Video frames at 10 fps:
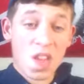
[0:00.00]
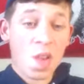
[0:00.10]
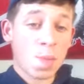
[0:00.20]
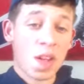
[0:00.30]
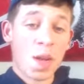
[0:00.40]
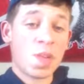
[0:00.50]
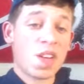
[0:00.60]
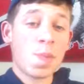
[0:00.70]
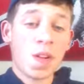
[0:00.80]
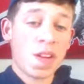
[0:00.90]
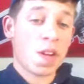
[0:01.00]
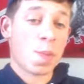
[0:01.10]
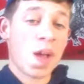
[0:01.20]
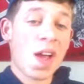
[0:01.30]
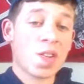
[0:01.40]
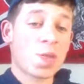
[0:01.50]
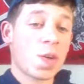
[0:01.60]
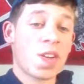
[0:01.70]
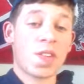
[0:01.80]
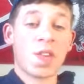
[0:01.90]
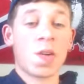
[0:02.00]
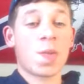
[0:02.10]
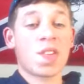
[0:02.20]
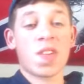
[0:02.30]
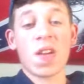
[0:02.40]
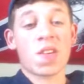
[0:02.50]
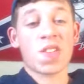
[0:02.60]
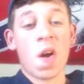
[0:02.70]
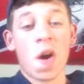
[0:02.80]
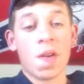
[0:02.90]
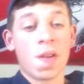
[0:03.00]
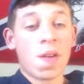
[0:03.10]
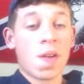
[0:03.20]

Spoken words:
Southern Blend, I mean, you put it in your mouth, 20 to 30 minutes later, it's gone.